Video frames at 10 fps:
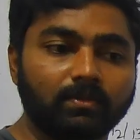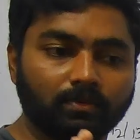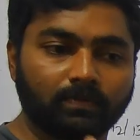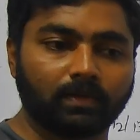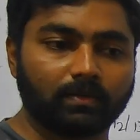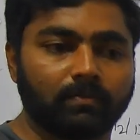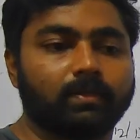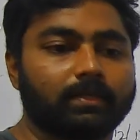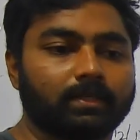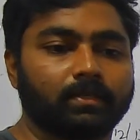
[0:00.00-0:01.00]
you follow
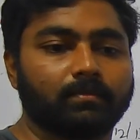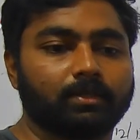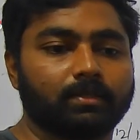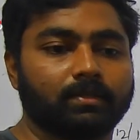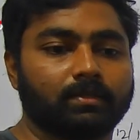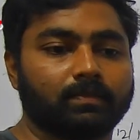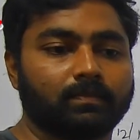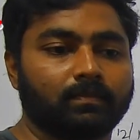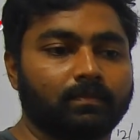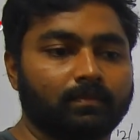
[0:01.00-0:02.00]
a correct method.
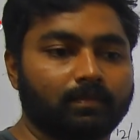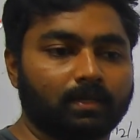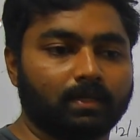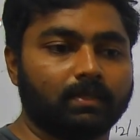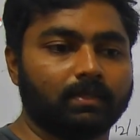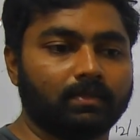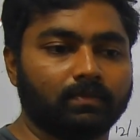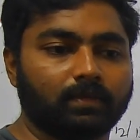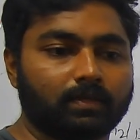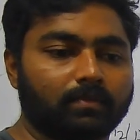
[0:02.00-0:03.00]
Until
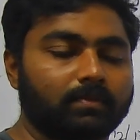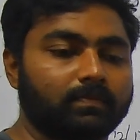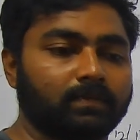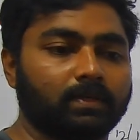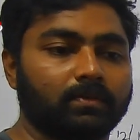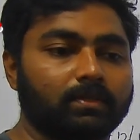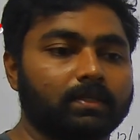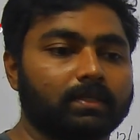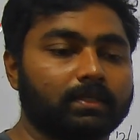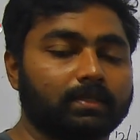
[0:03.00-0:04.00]
you follow
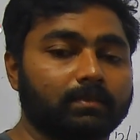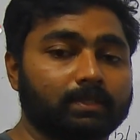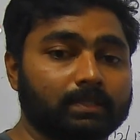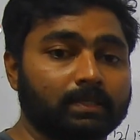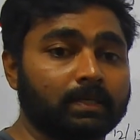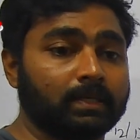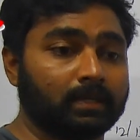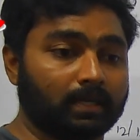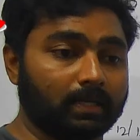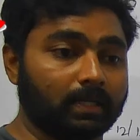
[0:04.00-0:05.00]
the correct method.
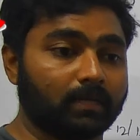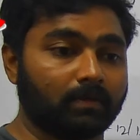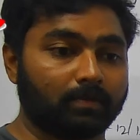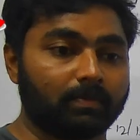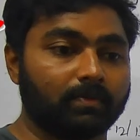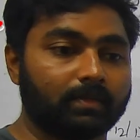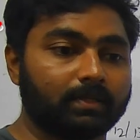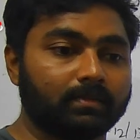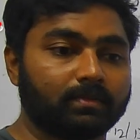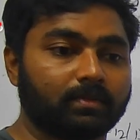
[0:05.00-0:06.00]
I have
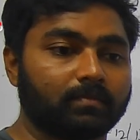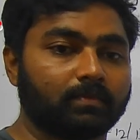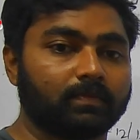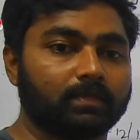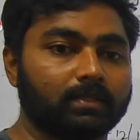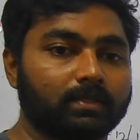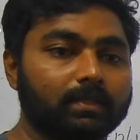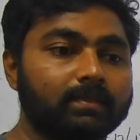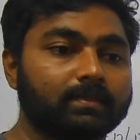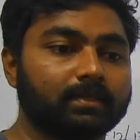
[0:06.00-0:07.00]
uploaded some of the
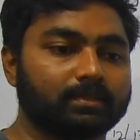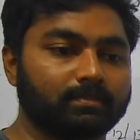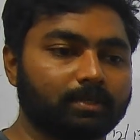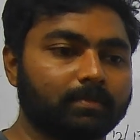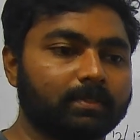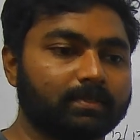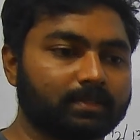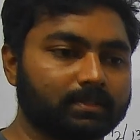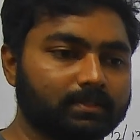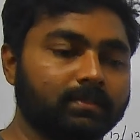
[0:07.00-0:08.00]
discussion paper
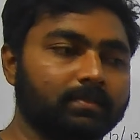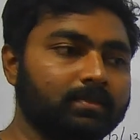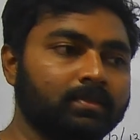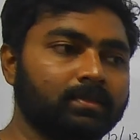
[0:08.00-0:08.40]
discussions.